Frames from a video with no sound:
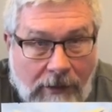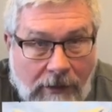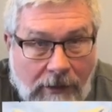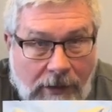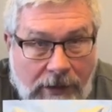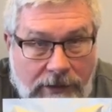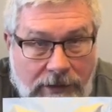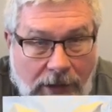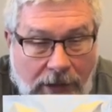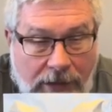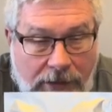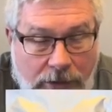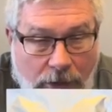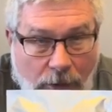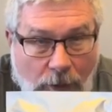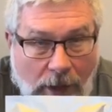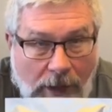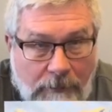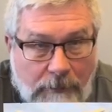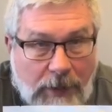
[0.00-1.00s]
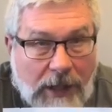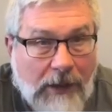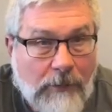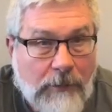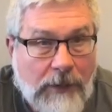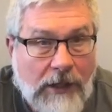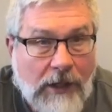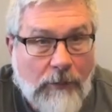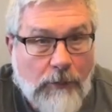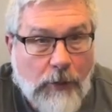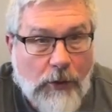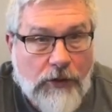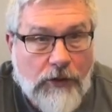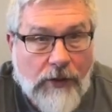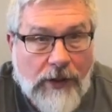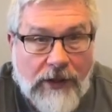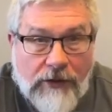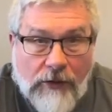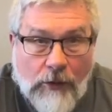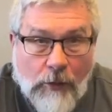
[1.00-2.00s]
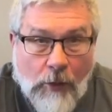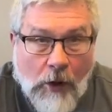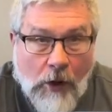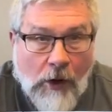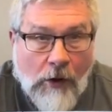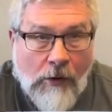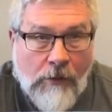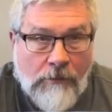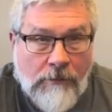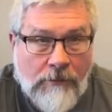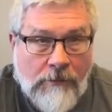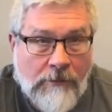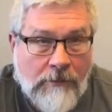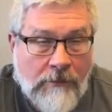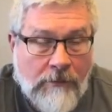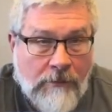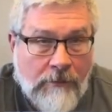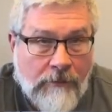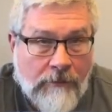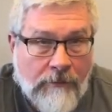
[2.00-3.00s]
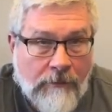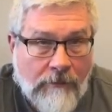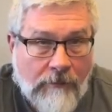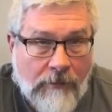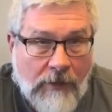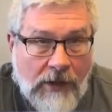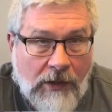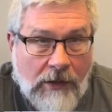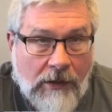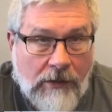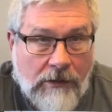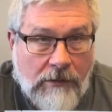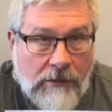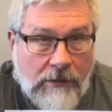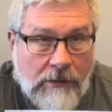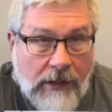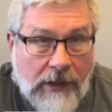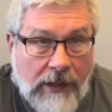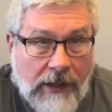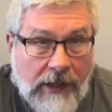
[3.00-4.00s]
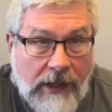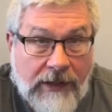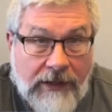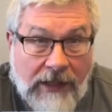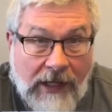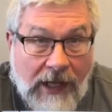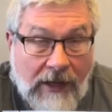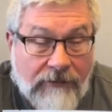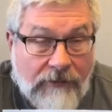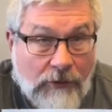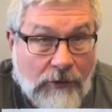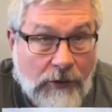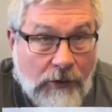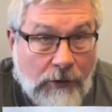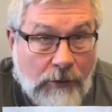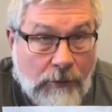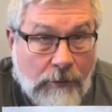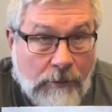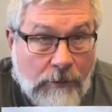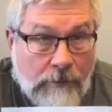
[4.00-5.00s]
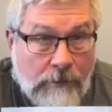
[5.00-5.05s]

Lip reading: it's a great pick-me-up when you hit the wall in the afternoon.